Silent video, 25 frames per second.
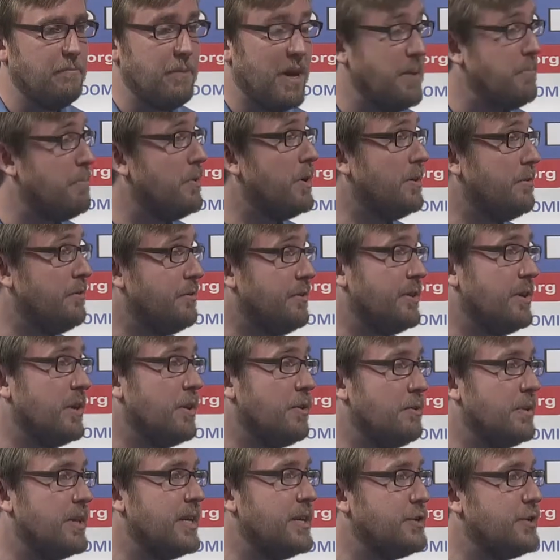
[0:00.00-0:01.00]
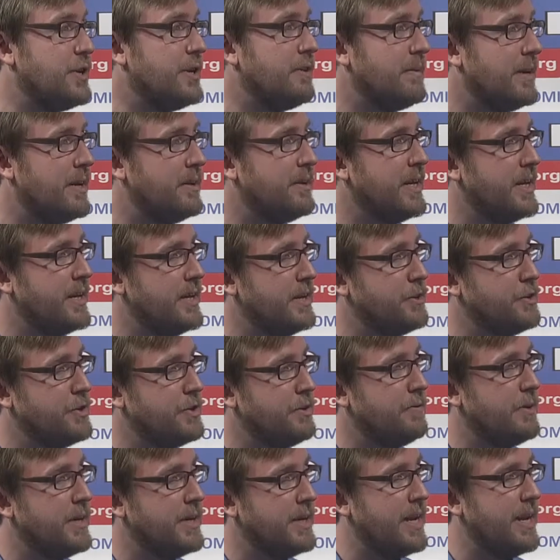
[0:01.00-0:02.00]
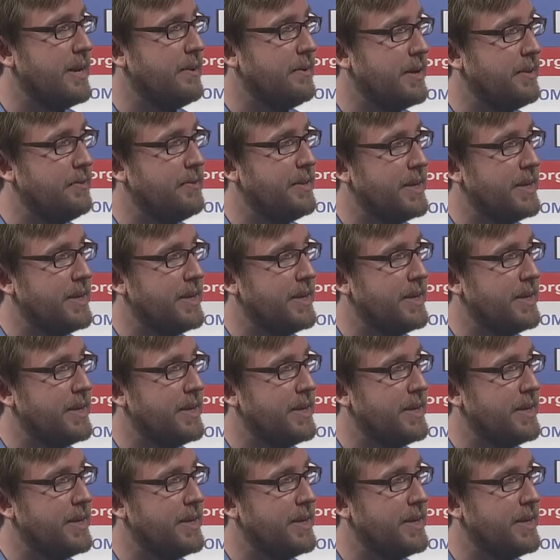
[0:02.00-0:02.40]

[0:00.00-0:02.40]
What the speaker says: bipartisan coalition around that issue right now, I think.